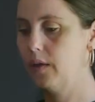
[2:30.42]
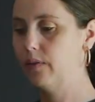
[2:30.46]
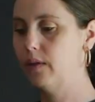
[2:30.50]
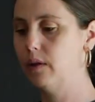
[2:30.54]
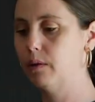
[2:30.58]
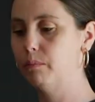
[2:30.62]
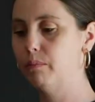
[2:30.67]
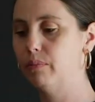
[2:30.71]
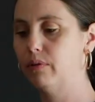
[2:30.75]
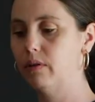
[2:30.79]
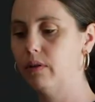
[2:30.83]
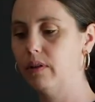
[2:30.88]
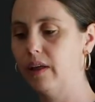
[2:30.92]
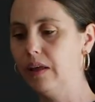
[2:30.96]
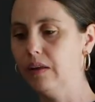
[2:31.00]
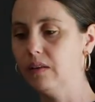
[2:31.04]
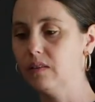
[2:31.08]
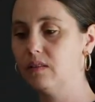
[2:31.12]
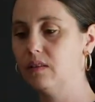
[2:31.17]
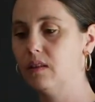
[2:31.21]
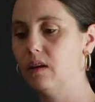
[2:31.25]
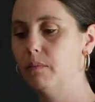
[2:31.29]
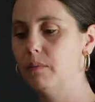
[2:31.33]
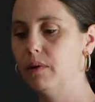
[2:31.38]
then place
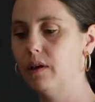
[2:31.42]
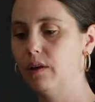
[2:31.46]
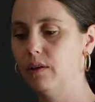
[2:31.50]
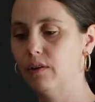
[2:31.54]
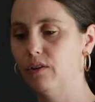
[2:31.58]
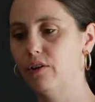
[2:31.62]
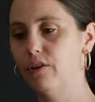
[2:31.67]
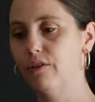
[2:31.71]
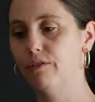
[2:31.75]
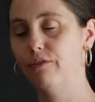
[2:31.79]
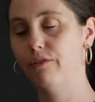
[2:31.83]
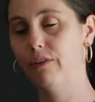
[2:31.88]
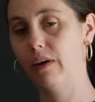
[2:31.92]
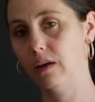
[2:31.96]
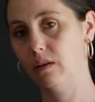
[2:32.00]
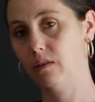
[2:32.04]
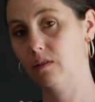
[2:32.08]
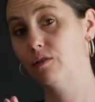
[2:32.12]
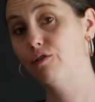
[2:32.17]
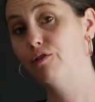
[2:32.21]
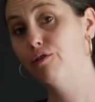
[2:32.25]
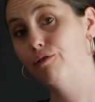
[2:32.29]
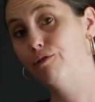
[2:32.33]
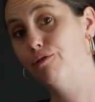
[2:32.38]
them in your
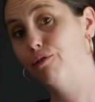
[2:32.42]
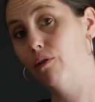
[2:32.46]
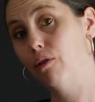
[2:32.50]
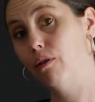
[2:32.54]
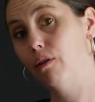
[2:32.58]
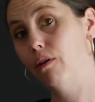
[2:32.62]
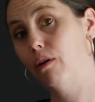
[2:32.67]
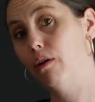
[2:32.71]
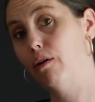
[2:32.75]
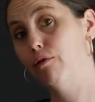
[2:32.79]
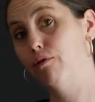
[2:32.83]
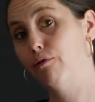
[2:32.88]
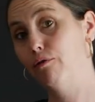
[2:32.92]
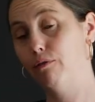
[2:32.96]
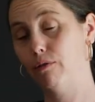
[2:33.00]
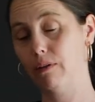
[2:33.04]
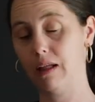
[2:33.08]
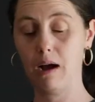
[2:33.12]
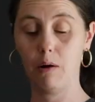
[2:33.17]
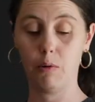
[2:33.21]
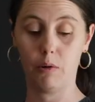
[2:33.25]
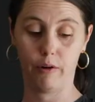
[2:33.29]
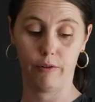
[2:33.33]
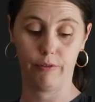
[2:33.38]
vase full of
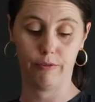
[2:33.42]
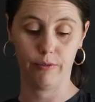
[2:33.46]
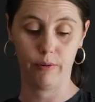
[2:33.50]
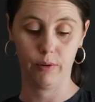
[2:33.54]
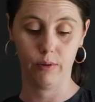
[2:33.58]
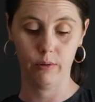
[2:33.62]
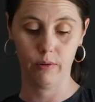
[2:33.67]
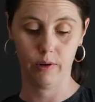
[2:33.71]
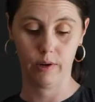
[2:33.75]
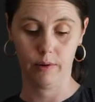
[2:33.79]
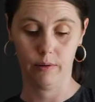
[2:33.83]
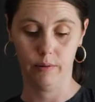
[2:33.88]
flower food.